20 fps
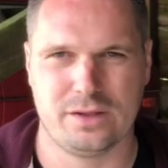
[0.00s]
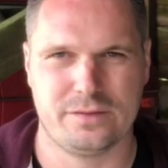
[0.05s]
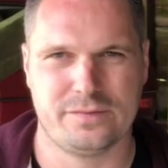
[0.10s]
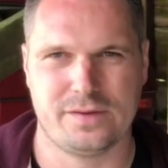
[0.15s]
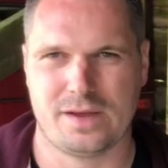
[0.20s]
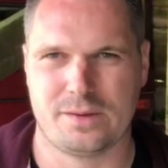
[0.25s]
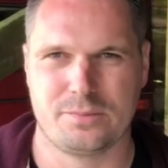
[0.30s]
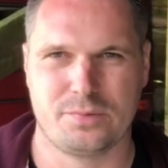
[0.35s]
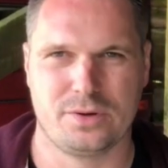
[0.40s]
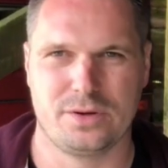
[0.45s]
I've
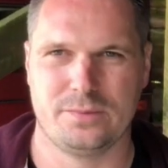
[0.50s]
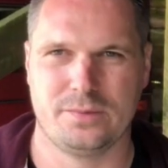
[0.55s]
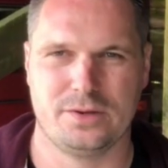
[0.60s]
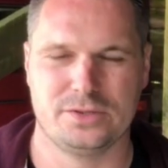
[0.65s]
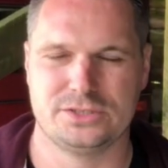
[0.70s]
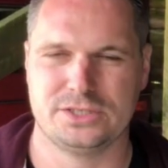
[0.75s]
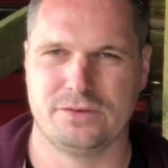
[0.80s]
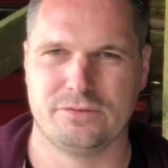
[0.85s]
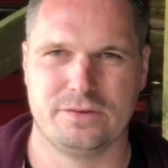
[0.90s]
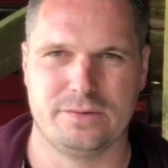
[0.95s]
had pretty
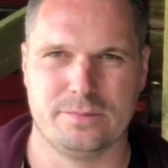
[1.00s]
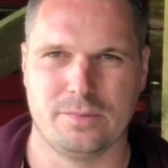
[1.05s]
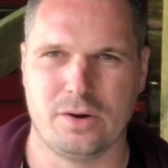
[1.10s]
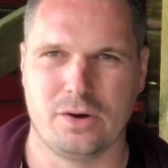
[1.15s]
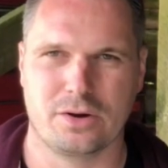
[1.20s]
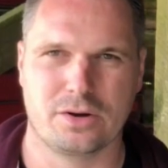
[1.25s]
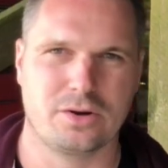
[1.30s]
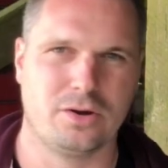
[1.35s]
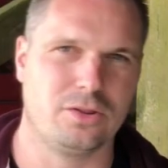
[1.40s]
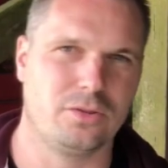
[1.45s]
much every
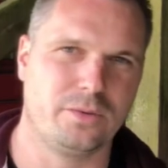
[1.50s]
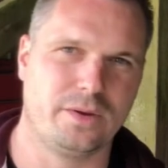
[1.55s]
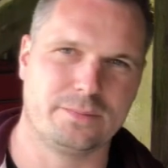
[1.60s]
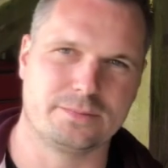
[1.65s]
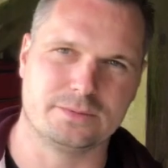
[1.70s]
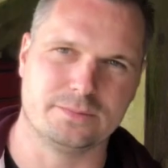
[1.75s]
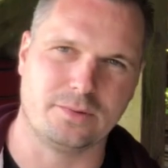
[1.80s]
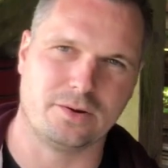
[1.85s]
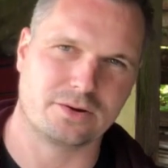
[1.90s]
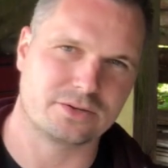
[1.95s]
Mark, all the way up
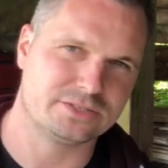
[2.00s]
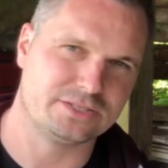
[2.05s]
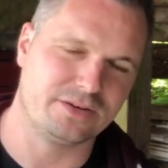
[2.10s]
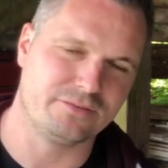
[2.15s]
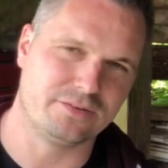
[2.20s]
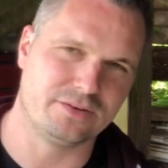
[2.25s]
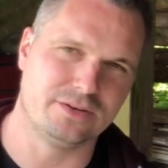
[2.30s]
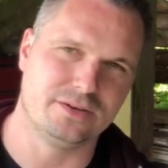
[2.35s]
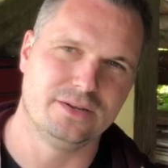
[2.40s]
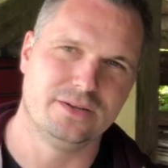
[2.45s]
to Mark
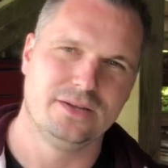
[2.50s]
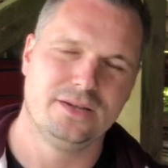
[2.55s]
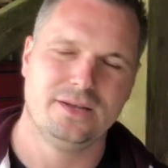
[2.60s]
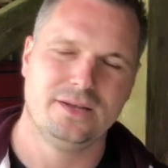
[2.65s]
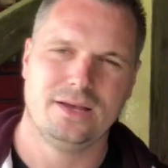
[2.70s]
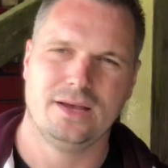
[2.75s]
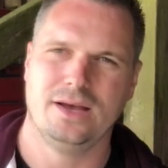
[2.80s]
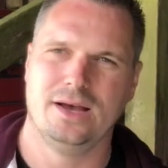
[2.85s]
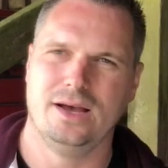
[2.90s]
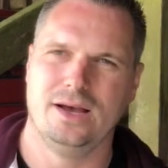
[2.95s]
7
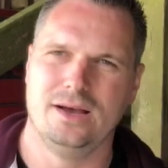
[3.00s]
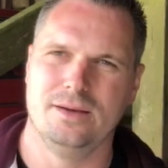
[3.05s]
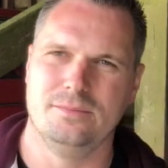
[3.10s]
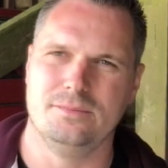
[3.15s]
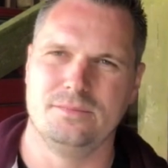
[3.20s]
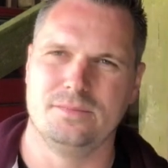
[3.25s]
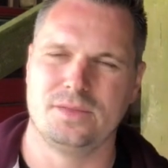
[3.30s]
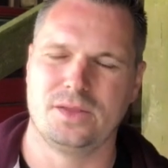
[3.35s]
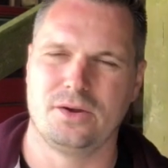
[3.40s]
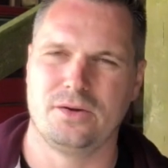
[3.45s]

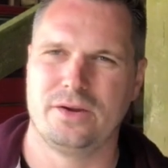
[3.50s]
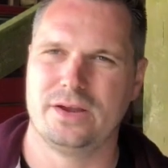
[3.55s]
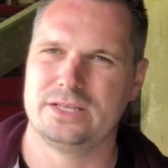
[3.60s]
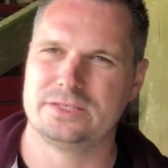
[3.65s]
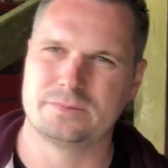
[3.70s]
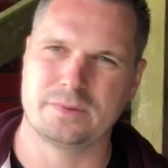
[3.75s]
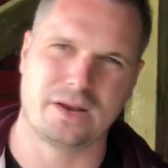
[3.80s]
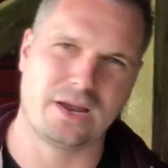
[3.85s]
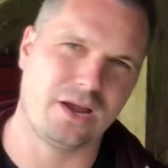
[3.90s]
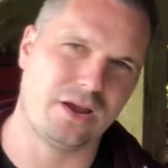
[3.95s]
there is,
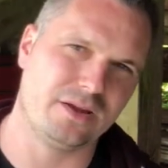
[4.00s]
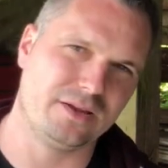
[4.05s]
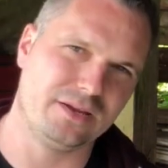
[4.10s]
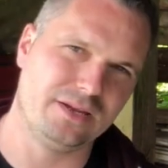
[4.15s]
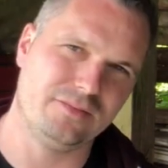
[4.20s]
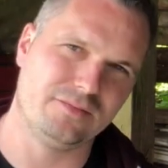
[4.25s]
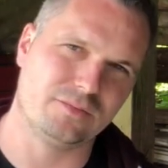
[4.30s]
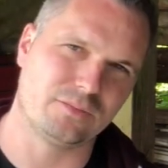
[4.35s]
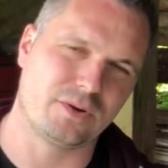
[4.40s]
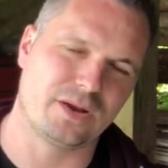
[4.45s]
but
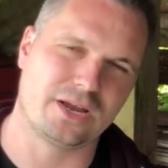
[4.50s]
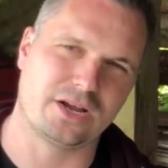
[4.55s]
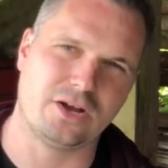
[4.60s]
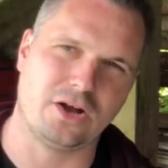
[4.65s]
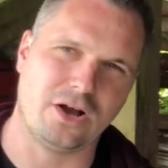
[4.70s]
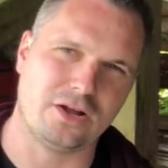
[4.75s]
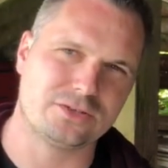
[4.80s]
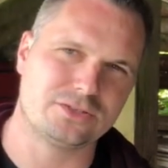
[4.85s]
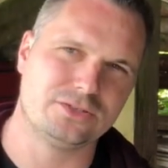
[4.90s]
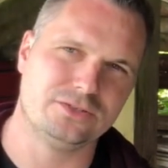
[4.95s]
even when I
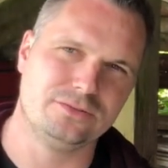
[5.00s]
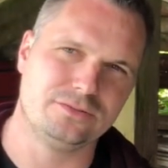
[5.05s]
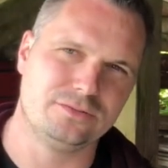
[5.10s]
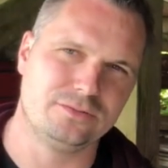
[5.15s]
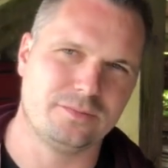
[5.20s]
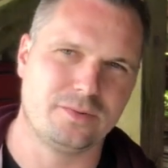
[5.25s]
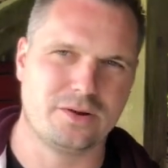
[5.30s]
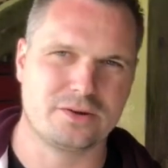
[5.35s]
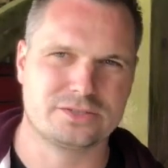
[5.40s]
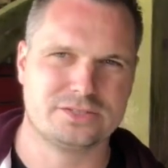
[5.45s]
got to
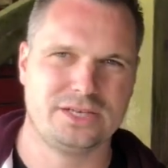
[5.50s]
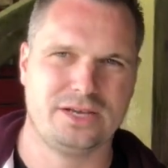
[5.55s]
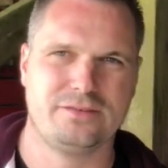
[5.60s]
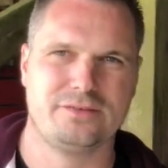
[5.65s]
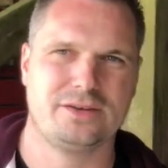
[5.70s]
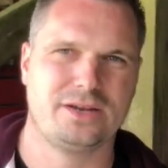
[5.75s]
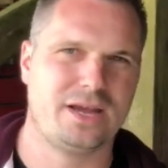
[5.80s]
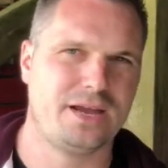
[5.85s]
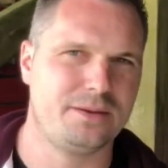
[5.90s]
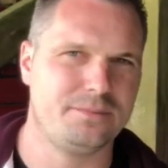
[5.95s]
Mark
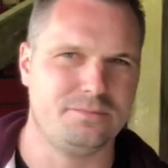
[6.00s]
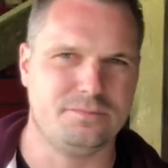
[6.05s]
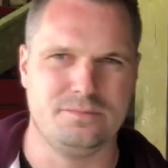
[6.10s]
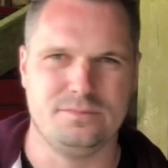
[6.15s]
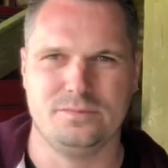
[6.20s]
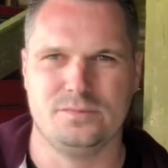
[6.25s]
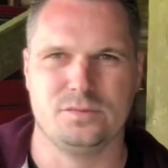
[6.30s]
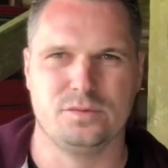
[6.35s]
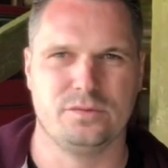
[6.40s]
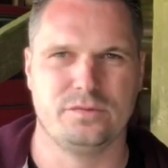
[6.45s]
7, I
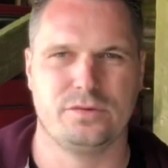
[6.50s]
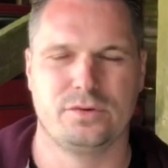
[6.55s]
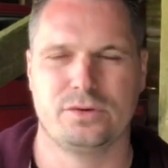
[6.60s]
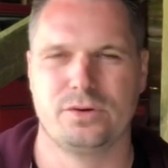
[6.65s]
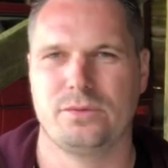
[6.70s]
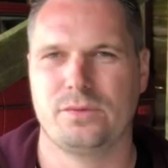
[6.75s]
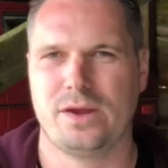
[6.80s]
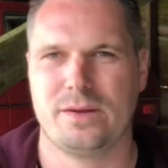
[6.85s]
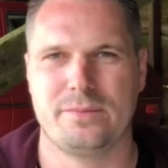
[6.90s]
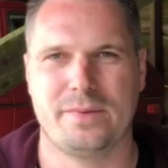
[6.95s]

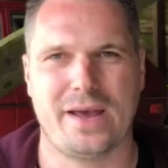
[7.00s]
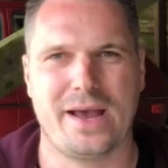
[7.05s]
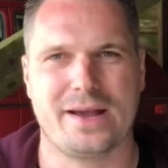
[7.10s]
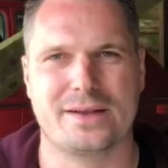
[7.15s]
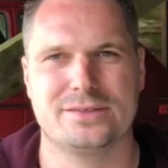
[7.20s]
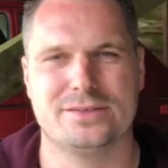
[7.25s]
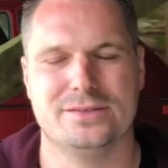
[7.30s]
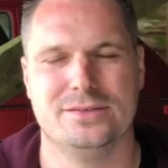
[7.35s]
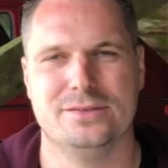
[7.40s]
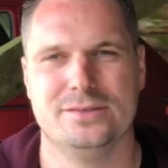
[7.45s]
reverted right back
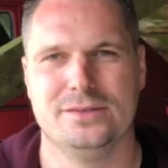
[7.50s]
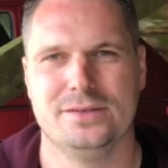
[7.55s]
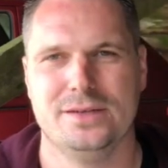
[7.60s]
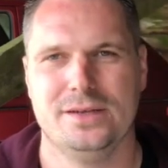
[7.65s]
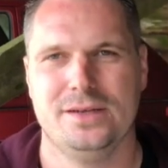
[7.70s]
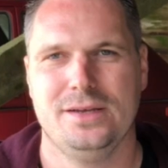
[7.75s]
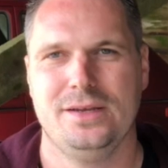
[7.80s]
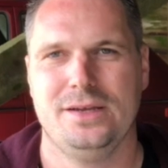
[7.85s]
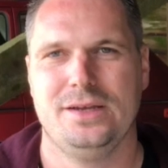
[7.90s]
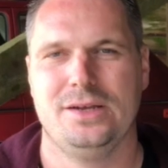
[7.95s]
to,
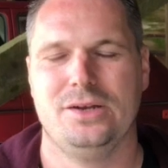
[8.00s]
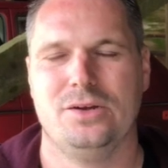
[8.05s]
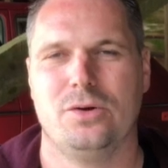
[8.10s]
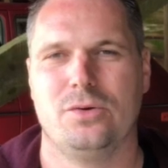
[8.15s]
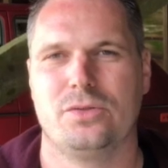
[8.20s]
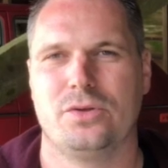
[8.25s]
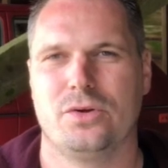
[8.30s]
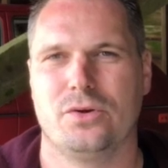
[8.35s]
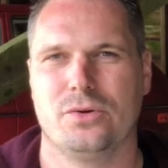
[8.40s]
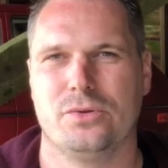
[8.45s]
the
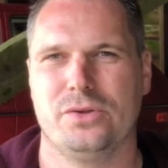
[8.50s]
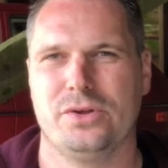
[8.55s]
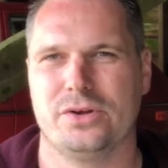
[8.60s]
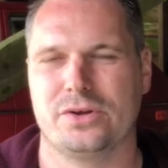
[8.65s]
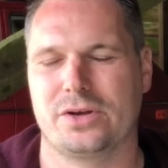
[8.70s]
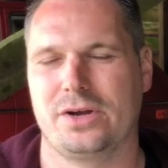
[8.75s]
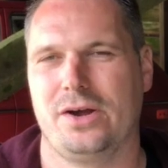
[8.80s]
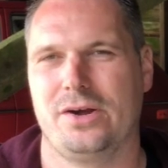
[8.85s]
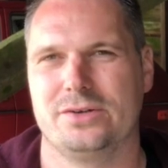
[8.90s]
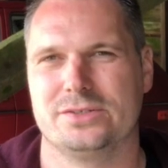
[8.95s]
earlier
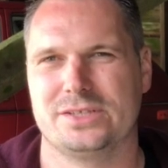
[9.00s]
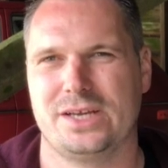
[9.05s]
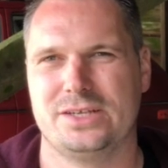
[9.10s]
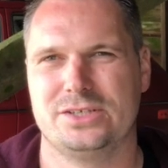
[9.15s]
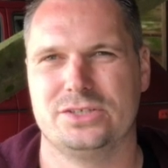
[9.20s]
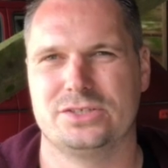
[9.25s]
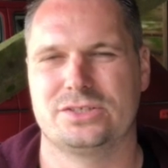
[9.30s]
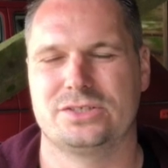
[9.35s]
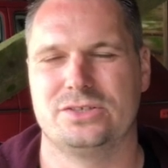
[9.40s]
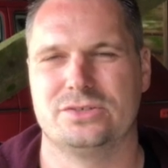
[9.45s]
cars.
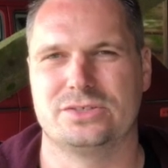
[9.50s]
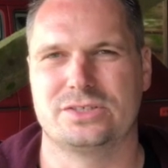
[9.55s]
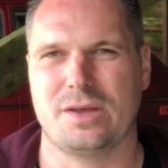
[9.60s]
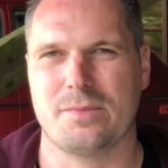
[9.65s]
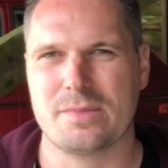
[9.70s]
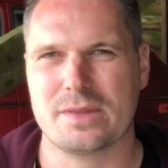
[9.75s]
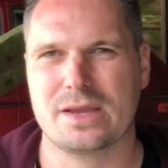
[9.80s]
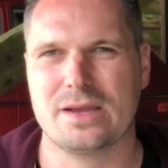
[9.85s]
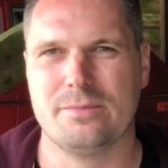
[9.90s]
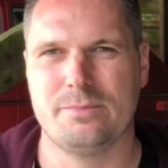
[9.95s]
There's
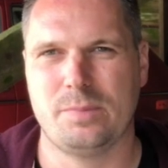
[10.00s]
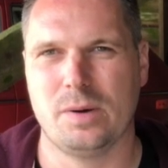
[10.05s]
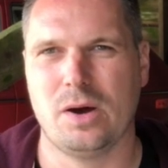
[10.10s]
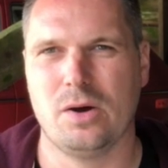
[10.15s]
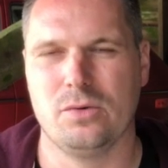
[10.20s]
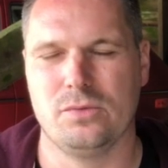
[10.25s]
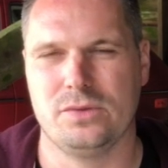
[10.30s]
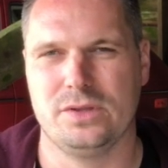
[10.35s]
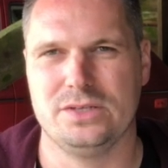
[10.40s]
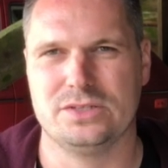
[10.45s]
something
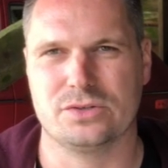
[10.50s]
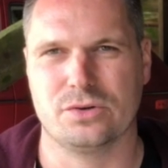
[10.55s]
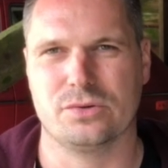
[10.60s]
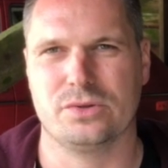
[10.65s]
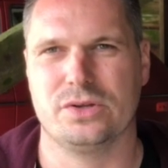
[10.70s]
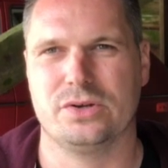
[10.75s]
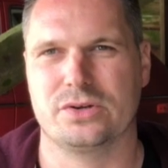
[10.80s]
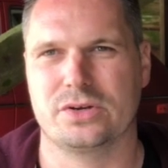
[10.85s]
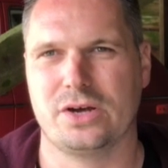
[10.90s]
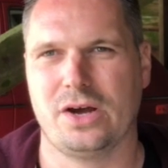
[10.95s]
about these
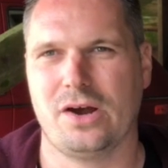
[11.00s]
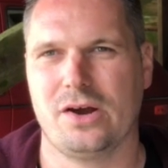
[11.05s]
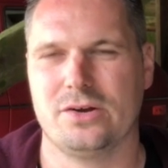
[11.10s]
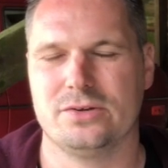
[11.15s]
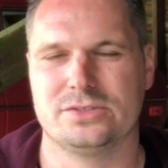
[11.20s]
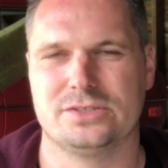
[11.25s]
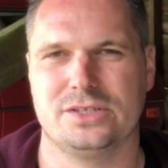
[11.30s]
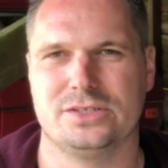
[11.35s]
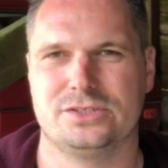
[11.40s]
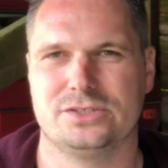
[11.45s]
earlier
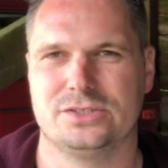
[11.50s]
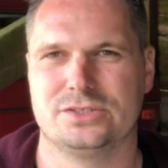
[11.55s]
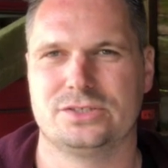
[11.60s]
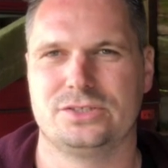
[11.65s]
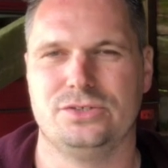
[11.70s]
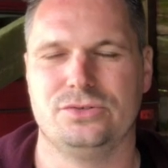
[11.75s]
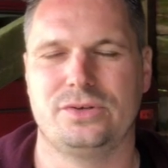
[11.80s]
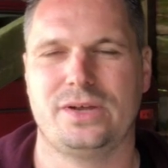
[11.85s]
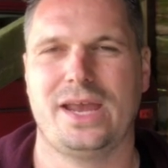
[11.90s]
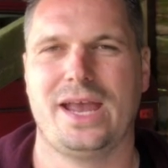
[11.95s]
cars that
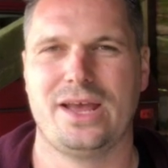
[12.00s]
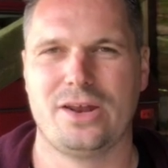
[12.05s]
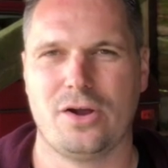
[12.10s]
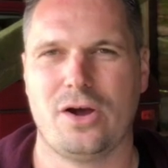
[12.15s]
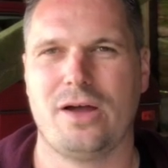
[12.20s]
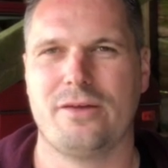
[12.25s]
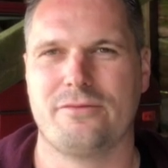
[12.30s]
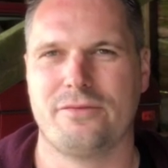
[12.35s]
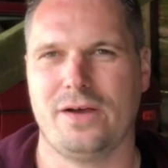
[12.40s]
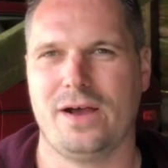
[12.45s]
just you
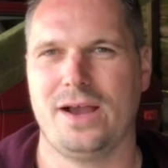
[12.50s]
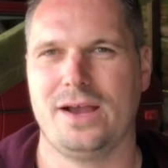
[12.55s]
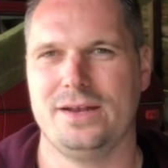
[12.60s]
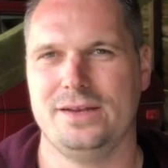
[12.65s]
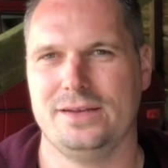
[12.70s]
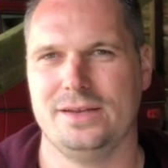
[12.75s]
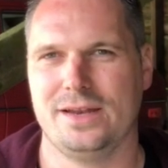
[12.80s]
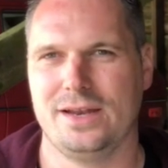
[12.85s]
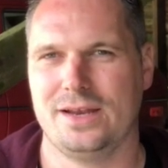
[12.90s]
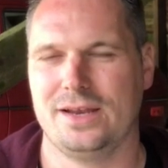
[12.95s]
cannot
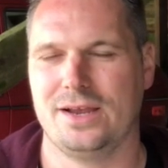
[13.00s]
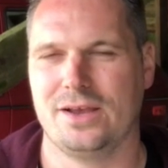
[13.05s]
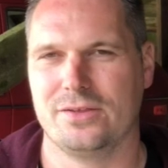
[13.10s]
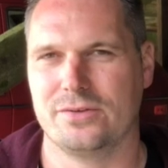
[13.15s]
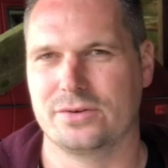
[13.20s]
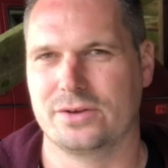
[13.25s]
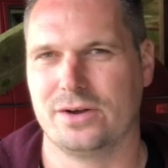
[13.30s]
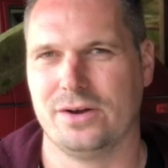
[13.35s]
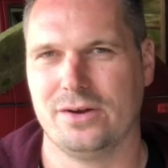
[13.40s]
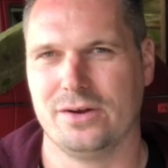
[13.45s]
find in any
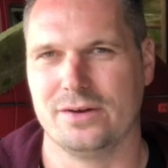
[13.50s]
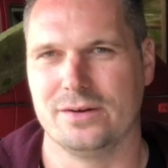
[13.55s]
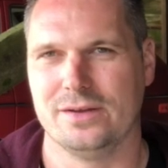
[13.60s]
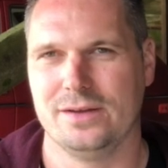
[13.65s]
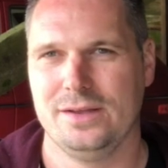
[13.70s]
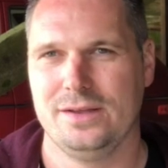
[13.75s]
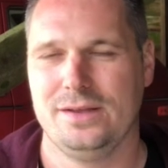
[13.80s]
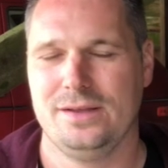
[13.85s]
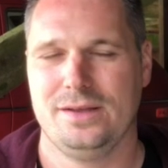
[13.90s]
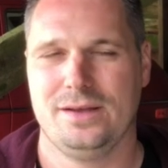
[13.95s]
other car.
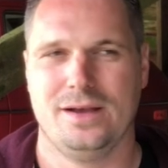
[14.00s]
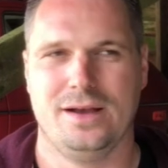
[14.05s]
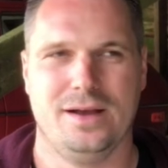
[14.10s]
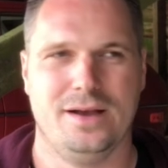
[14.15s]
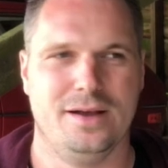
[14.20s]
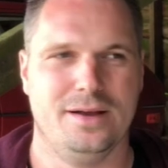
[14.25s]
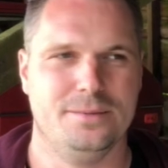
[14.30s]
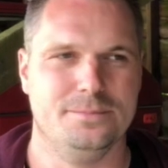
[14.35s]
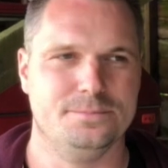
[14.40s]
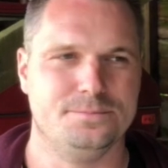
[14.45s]

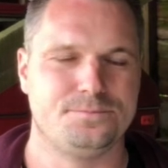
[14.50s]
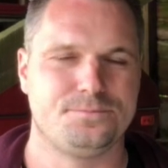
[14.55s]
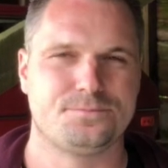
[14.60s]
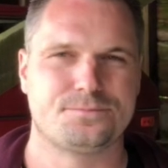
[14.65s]
And